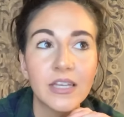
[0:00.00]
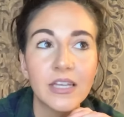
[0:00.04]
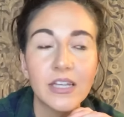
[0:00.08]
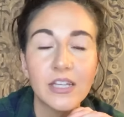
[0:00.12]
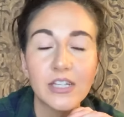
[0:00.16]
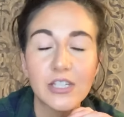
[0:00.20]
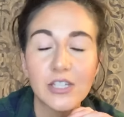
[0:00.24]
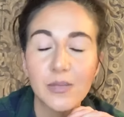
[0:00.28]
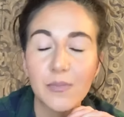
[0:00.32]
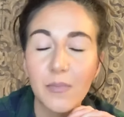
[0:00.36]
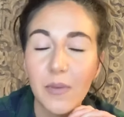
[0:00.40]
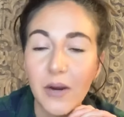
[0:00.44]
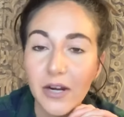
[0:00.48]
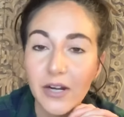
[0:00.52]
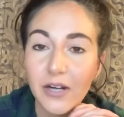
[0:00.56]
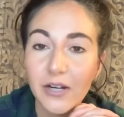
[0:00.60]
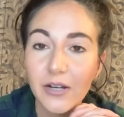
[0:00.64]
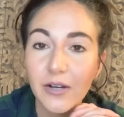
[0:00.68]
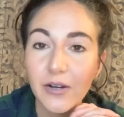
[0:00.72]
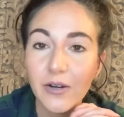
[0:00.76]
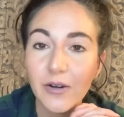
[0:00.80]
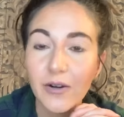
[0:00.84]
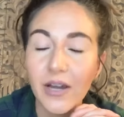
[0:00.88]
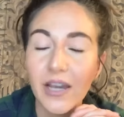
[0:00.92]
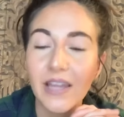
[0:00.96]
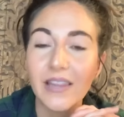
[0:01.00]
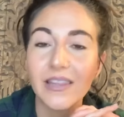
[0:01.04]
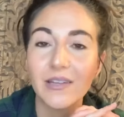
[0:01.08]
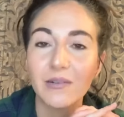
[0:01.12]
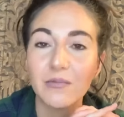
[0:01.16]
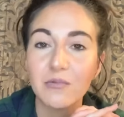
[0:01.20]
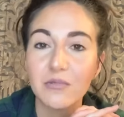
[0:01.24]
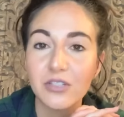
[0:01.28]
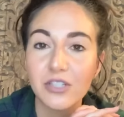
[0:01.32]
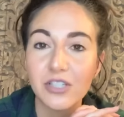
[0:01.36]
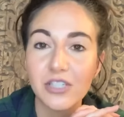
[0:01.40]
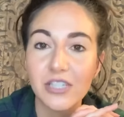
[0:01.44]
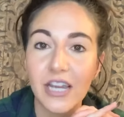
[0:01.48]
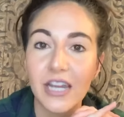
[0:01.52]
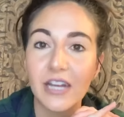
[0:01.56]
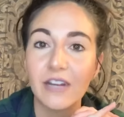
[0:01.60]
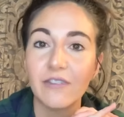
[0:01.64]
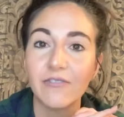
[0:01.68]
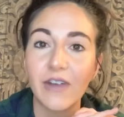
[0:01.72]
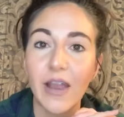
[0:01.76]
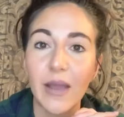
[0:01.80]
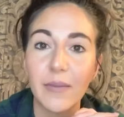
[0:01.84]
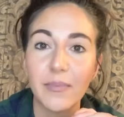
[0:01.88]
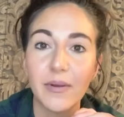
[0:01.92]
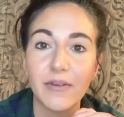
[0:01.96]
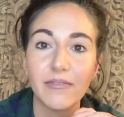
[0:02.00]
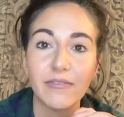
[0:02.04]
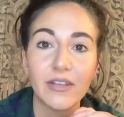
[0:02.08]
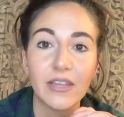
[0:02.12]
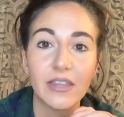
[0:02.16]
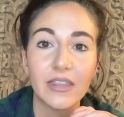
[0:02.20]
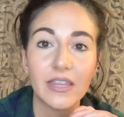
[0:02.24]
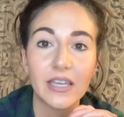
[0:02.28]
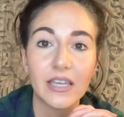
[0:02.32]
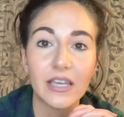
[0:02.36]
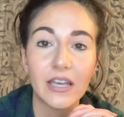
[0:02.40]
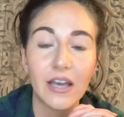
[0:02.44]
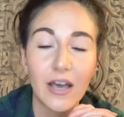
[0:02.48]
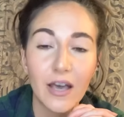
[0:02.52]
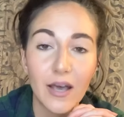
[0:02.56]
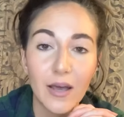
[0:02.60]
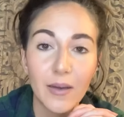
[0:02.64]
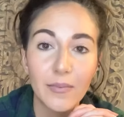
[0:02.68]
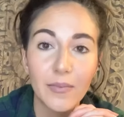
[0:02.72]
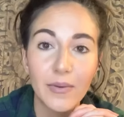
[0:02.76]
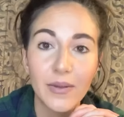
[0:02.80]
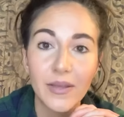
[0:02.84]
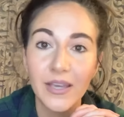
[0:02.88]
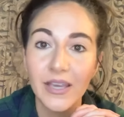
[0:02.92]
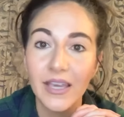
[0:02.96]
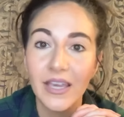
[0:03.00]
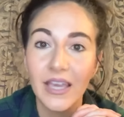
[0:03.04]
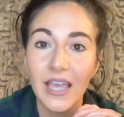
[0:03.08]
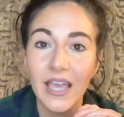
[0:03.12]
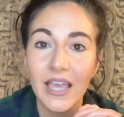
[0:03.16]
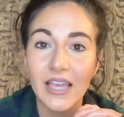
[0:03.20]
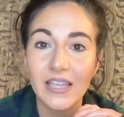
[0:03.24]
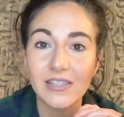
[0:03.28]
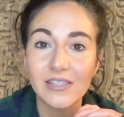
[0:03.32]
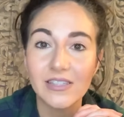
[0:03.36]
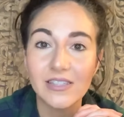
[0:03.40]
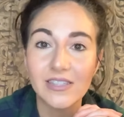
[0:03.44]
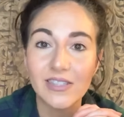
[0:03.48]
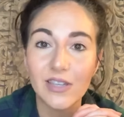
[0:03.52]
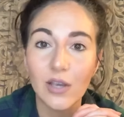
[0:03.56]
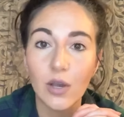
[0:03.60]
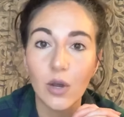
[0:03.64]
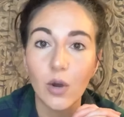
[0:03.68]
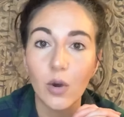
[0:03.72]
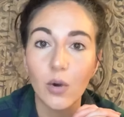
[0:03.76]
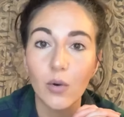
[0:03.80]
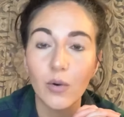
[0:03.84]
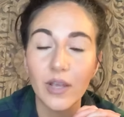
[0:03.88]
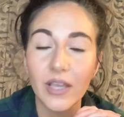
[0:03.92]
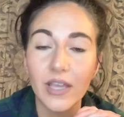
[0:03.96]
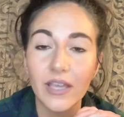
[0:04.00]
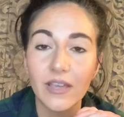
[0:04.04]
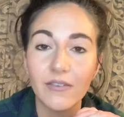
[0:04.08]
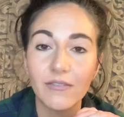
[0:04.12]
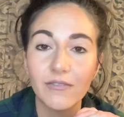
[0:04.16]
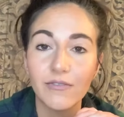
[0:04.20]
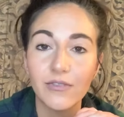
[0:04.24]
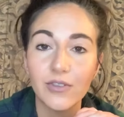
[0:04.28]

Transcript: tomorrow, and then we'll just kind of wrap everything up. And so if